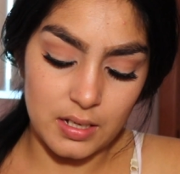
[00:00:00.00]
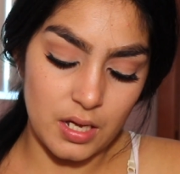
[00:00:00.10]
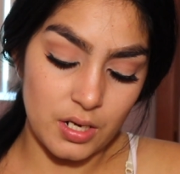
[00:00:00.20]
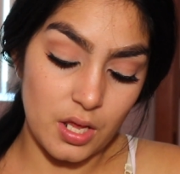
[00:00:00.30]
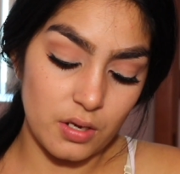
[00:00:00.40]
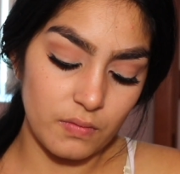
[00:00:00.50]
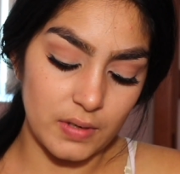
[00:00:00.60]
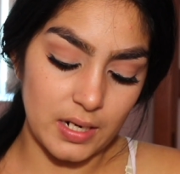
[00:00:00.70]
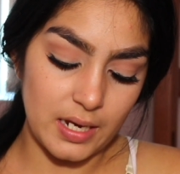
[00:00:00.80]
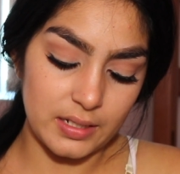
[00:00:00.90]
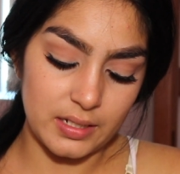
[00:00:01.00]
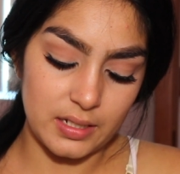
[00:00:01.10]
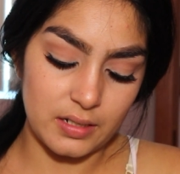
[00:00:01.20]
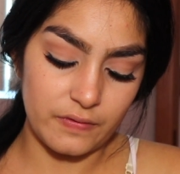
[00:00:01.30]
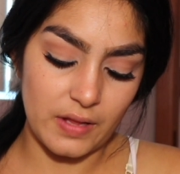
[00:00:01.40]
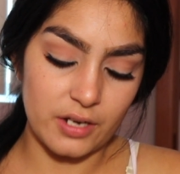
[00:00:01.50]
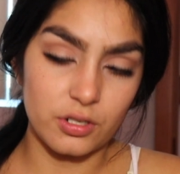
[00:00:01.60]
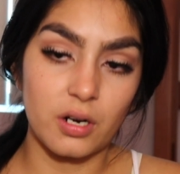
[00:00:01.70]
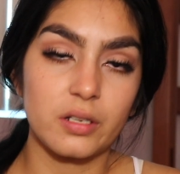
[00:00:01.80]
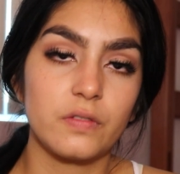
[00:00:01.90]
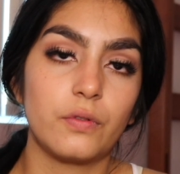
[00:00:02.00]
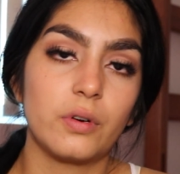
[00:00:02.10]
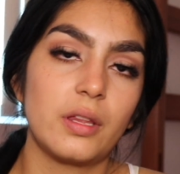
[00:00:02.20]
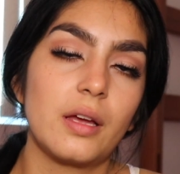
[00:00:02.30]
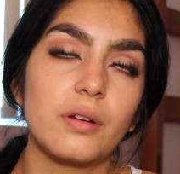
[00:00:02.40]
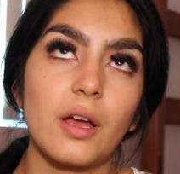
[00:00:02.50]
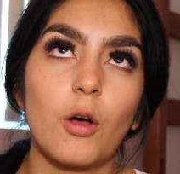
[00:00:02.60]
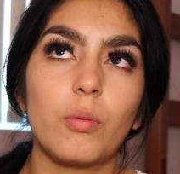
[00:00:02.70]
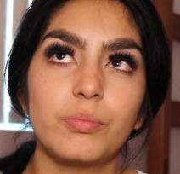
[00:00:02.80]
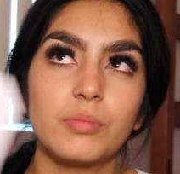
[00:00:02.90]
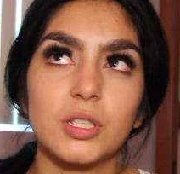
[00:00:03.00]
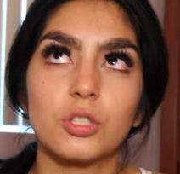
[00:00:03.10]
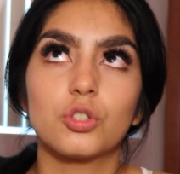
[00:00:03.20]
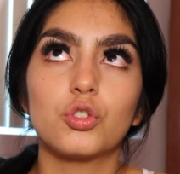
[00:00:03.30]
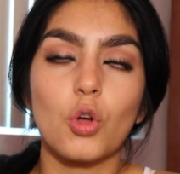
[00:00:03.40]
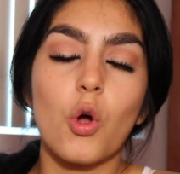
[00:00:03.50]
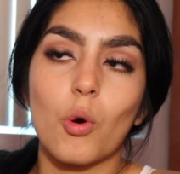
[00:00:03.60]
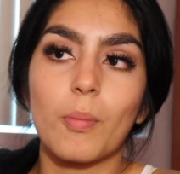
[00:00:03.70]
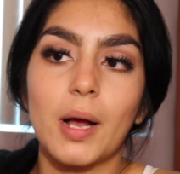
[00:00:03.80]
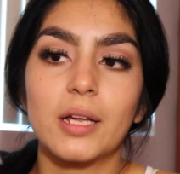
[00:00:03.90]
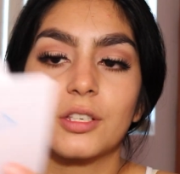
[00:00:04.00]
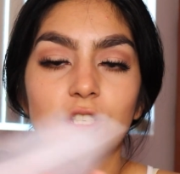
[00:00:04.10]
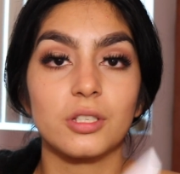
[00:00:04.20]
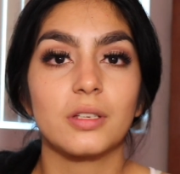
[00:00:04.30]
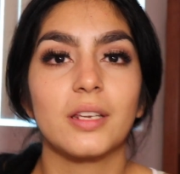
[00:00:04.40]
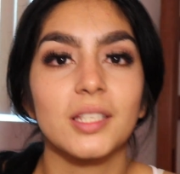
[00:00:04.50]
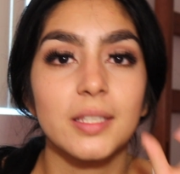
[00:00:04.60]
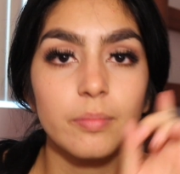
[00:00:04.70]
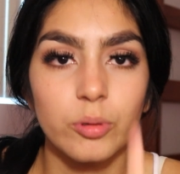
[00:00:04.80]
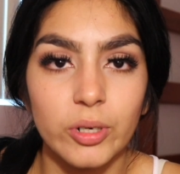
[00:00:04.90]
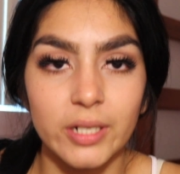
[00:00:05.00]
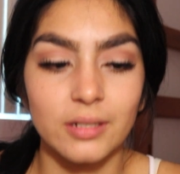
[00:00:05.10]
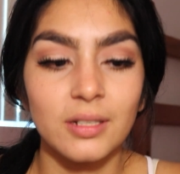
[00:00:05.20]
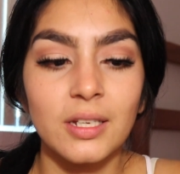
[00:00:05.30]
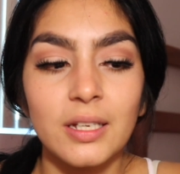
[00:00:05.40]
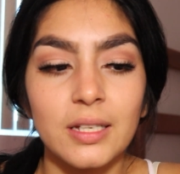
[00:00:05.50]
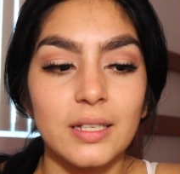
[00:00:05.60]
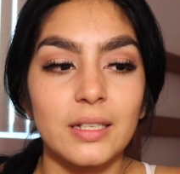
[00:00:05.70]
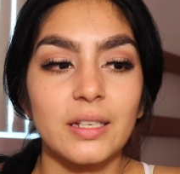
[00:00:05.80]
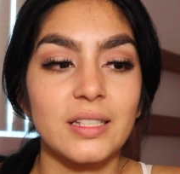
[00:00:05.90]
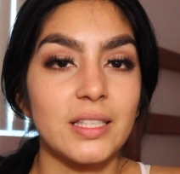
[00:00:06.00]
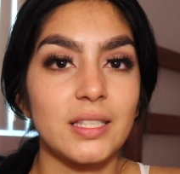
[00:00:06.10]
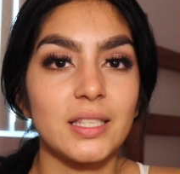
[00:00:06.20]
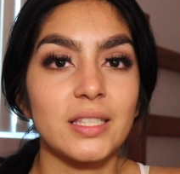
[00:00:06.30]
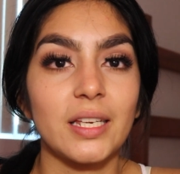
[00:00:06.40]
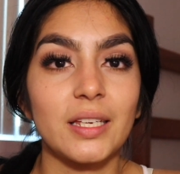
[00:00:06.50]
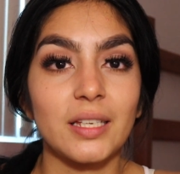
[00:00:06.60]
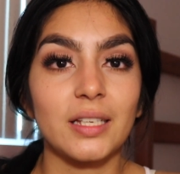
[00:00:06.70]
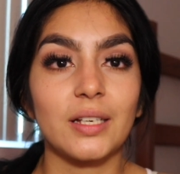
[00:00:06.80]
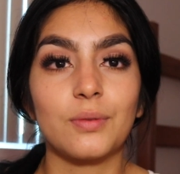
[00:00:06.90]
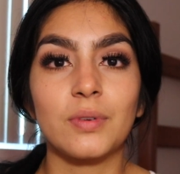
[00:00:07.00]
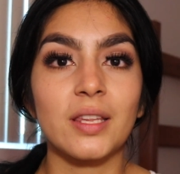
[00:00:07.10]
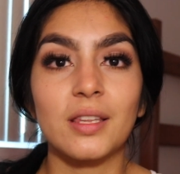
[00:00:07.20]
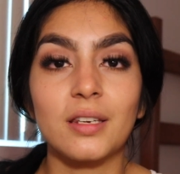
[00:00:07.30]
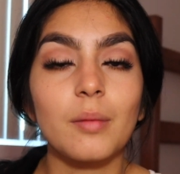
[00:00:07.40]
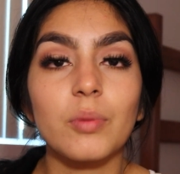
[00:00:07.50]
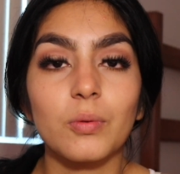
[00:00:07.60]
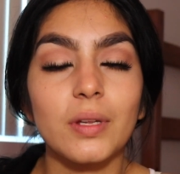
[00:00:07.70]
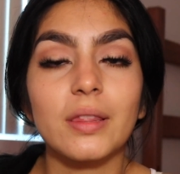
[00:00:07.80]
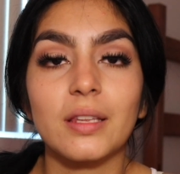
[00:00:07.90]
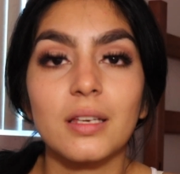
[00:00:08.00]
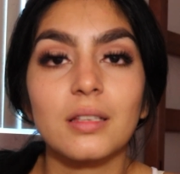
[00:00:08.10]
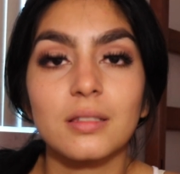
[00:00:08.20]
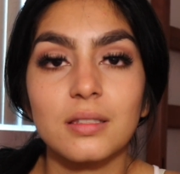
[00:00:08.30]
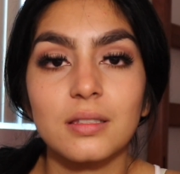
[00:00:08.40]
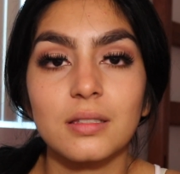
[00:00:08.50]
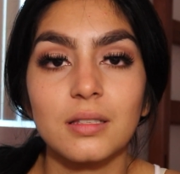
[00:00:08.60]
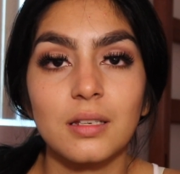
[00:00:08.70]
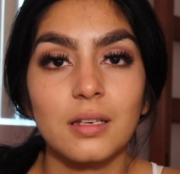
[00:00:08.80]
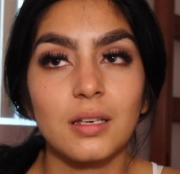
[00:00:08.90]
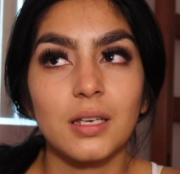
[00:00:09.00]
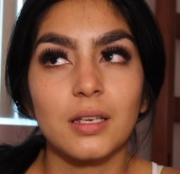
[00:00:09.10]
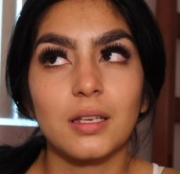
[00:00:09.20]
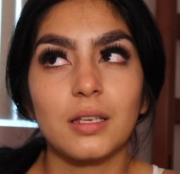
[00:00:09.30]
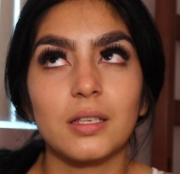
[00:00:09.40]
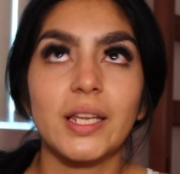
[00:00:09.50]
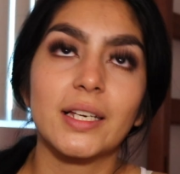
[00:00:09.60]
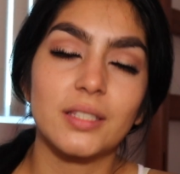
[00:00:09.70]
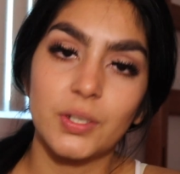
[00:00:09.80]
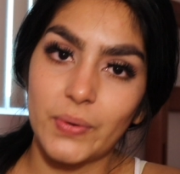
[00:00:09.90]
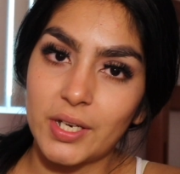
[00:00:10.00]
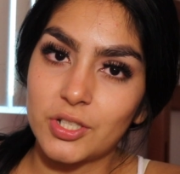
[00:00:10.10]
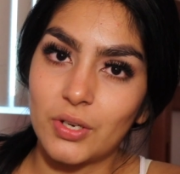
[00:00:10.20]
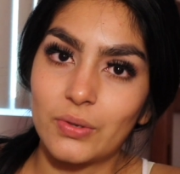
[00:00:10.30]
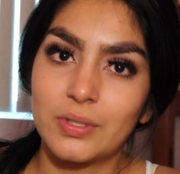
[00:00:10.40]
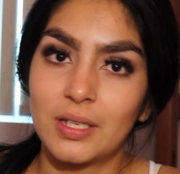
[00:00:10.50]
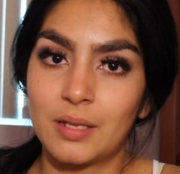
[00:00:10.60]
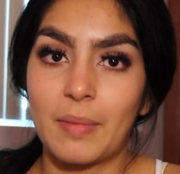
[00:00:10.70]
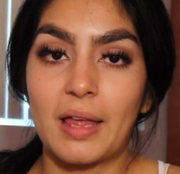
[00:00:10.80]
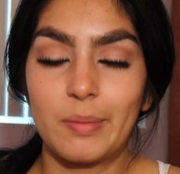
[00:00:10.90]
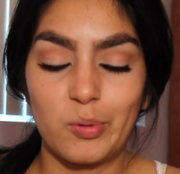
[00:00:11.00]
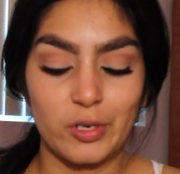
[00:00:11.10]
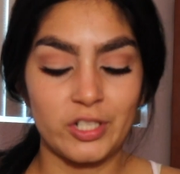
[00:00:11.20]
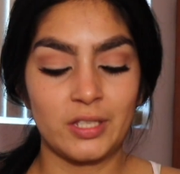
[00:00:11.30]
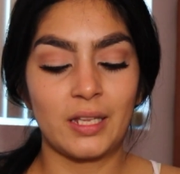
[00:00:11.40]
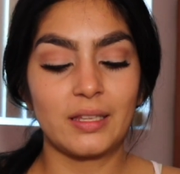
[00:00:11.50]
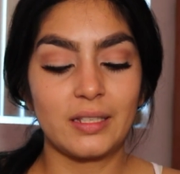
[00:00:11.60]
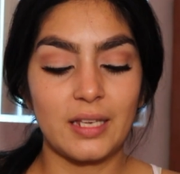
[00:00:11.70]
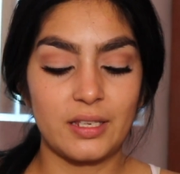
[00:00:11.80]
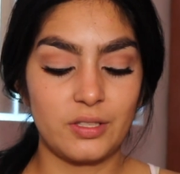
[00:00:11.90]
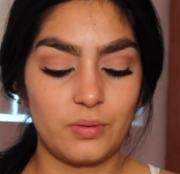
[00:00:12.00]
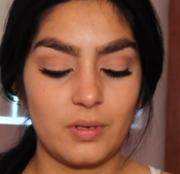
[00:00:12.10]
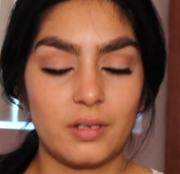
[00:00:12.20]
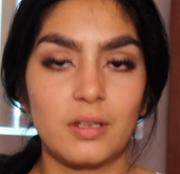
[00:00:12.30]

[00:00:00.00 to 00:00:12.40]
Another one I did flashcards for that helped me so much, and it's important because this is like one of the #1 things next to ratios in the math portion that they test you on.